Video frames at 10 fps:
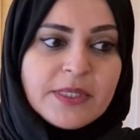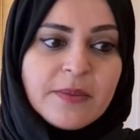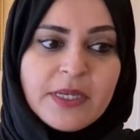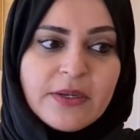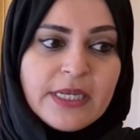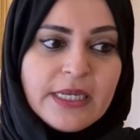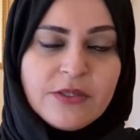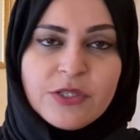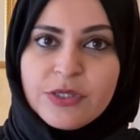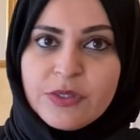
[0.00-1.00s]
Similarly,
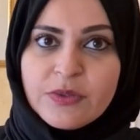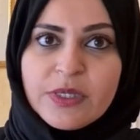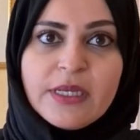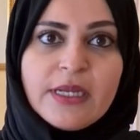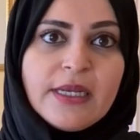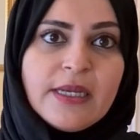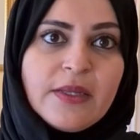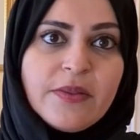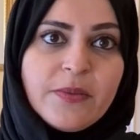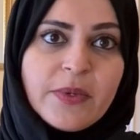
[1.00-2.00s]
in children,
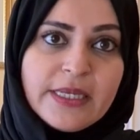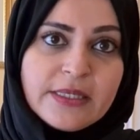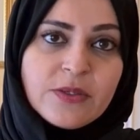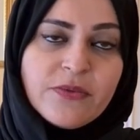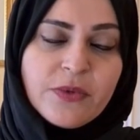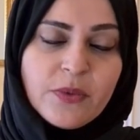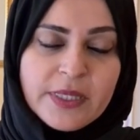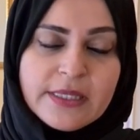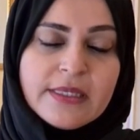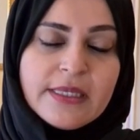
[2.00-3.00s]
the rates of
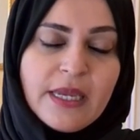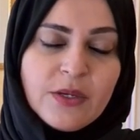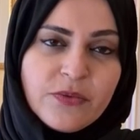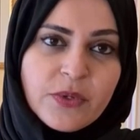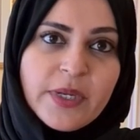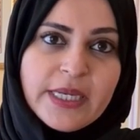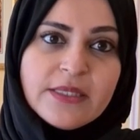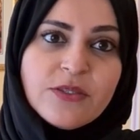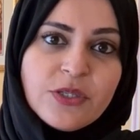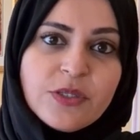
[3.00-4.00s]
obesity and
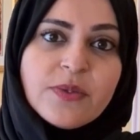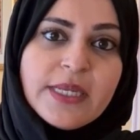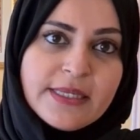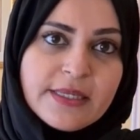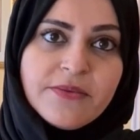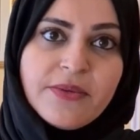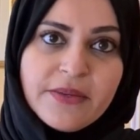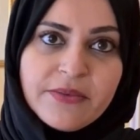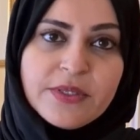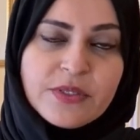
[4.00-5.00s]
overweight in children less than
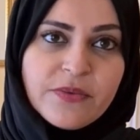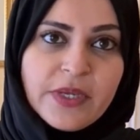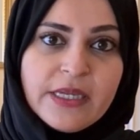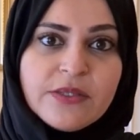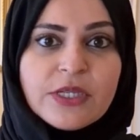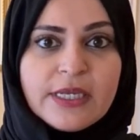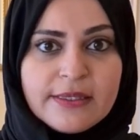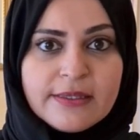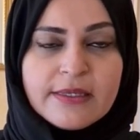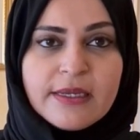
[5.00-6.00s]
5 years of age
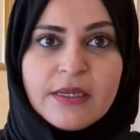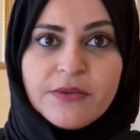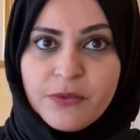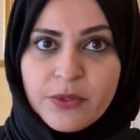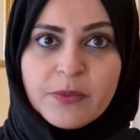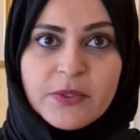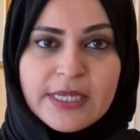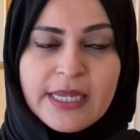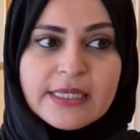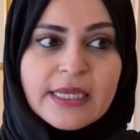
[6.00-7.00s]
is
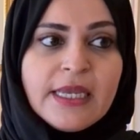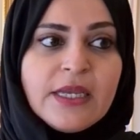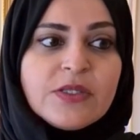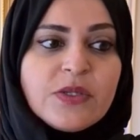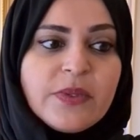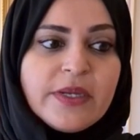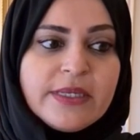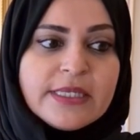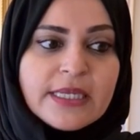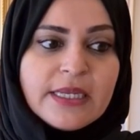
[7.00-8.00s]
4%. So
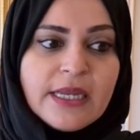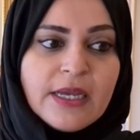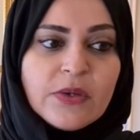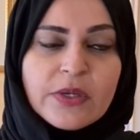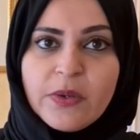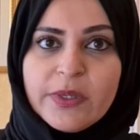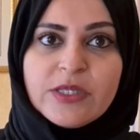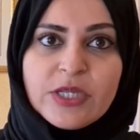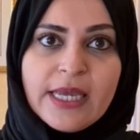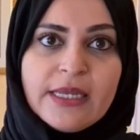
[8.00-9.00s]
there is an
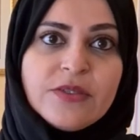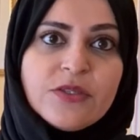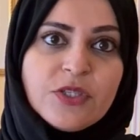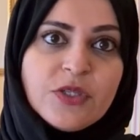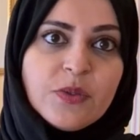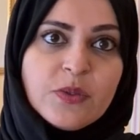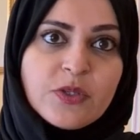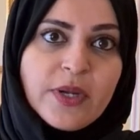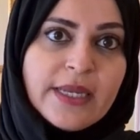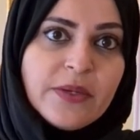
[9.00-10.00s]
ongoing challenge to
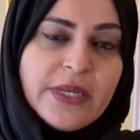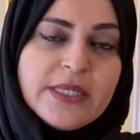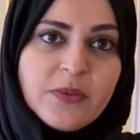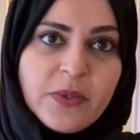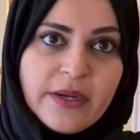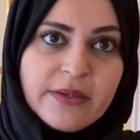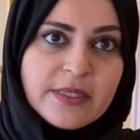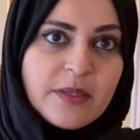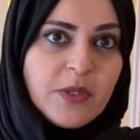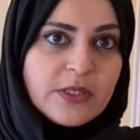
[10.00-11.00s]
try and raise
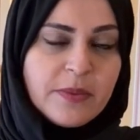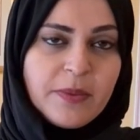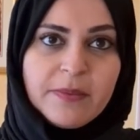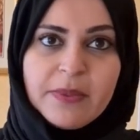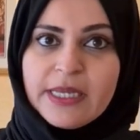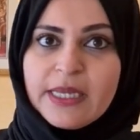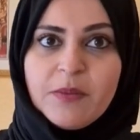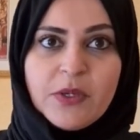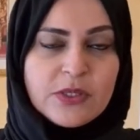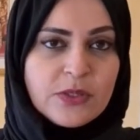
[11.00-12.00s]
awareness amongst the public,
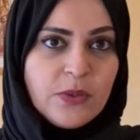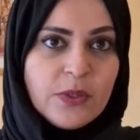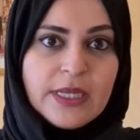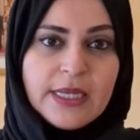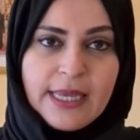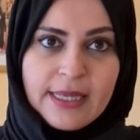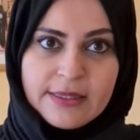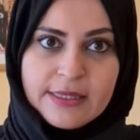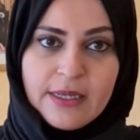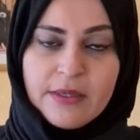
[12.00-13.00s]
amongst all
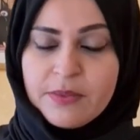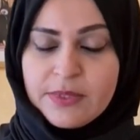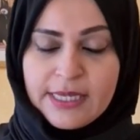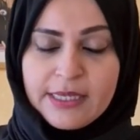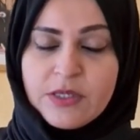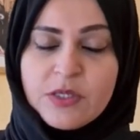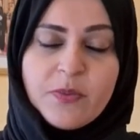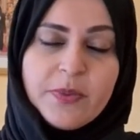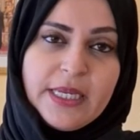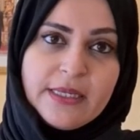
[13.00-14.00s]
health
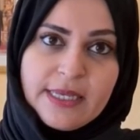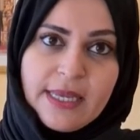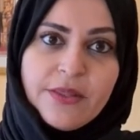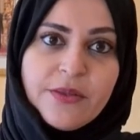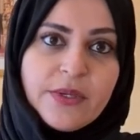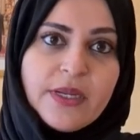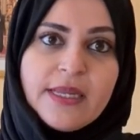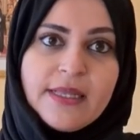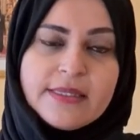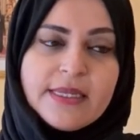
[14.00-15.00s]
sectors, be it health or
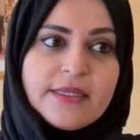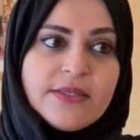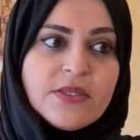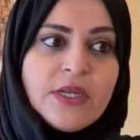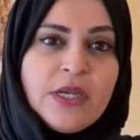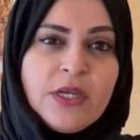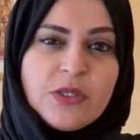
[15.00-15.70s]
non-health sectors,